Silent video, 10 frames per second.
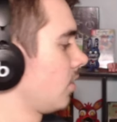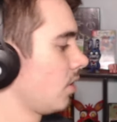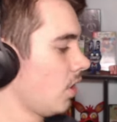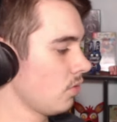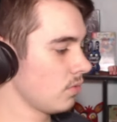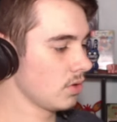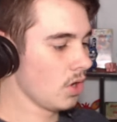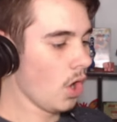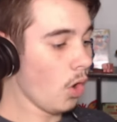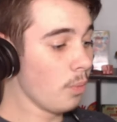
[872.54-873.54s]
Oh!
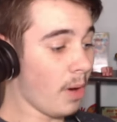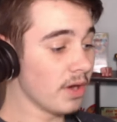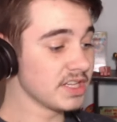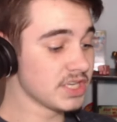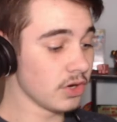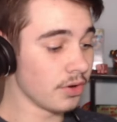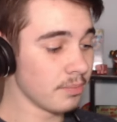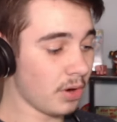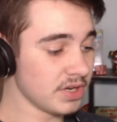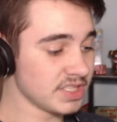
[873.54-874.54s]
Oh, Bonnie's here!
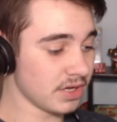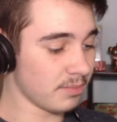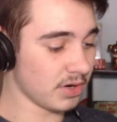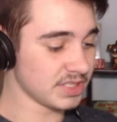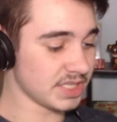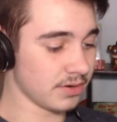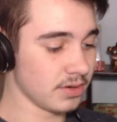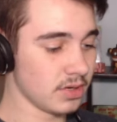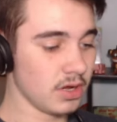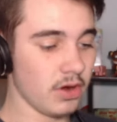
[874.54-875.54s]
Bonnie's here! Bonnie's here!
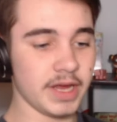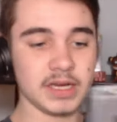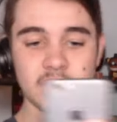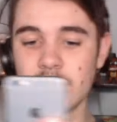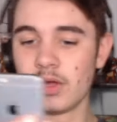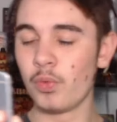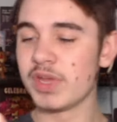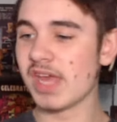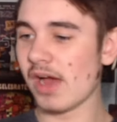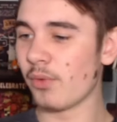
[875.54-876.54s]
Alright, we,
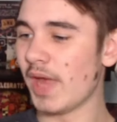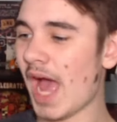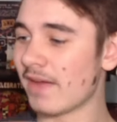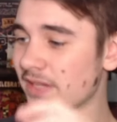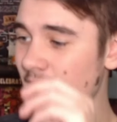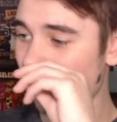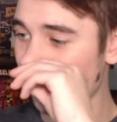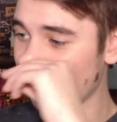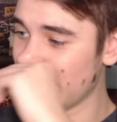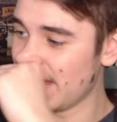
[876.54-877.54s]
get, we have to get
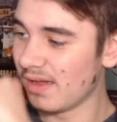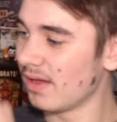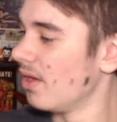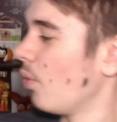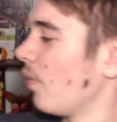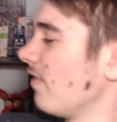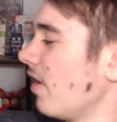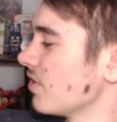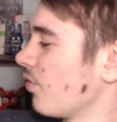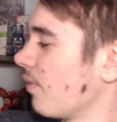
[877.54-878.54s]
Bonnie. We've
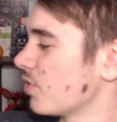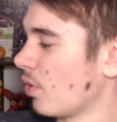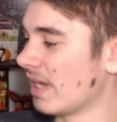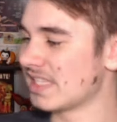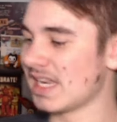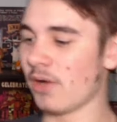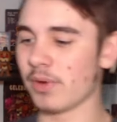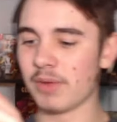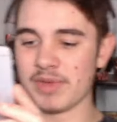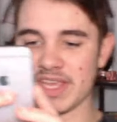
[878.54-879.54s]
lost to him twice now,
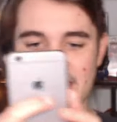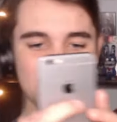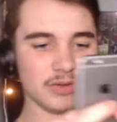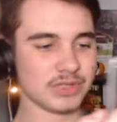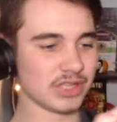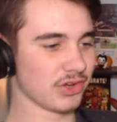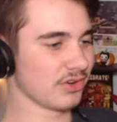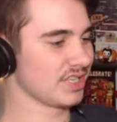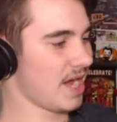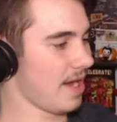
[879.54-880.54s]
and we can't lose a third
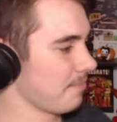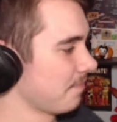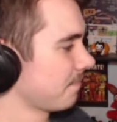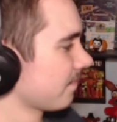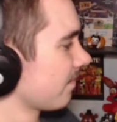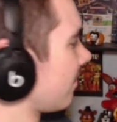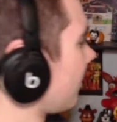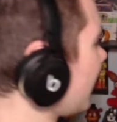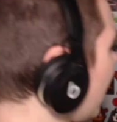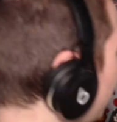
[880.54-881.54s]
time. Come